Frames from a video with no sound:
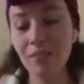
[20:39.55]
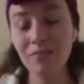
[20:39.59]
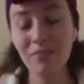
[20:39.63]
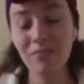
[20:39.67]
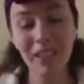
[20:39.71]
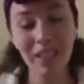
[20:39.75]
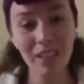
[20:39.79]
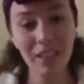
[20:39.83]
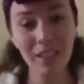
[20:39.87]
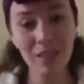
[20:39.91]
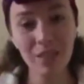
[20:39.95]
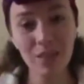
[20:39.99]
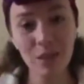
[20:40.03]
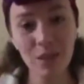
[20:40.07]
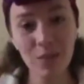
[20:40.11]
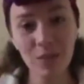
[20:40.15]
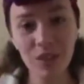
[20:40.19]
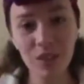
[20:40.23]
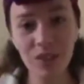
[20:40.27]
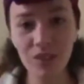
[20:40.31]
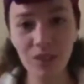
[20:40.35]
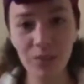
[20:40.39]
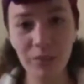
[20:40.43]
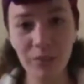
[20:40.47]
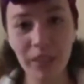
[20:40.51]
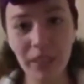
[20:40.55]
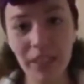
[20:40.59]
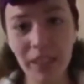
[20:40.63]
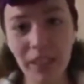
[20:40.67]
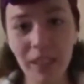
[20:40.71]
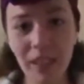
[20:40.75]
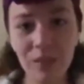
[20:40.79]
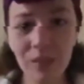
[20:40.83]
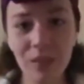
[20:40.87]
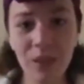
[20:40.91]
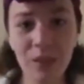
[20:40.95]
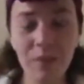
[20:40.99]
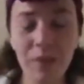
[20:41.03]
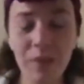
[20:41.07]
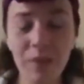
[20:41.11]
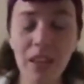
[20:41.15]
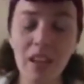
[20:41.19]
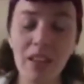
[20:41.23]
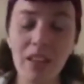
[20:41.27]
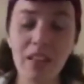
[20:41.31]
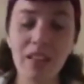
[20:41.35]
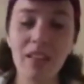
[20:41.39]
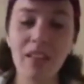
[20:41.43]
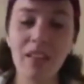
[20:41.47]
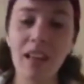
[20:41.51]
Thank you so much for being here with me on
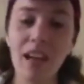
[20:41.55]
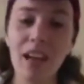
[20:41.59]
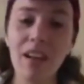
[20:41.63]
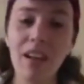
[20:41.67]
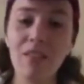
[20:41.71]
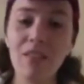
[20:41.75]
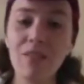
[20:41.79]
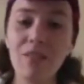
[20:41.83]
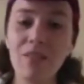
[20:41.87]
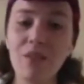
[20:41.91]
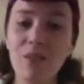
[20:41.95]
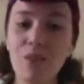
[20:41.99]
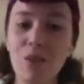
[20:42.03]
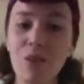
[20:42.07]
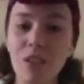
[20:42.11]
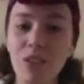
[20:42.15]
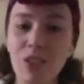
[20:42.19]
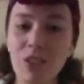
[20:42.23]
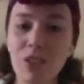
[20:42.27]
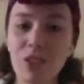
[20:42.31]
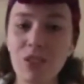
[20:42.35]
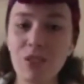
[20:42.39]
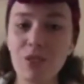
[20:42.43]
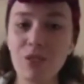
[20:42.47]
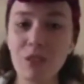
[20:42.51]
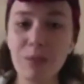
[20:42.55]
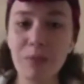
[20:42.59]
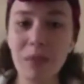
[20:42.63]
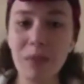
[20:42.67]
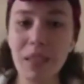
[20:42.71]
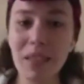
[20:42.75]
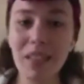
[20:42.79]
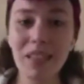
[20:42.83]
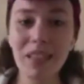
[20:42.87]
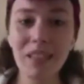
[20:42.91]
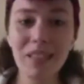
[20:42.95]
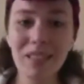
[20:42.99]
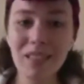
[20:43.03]
the live. If you're watching the replay,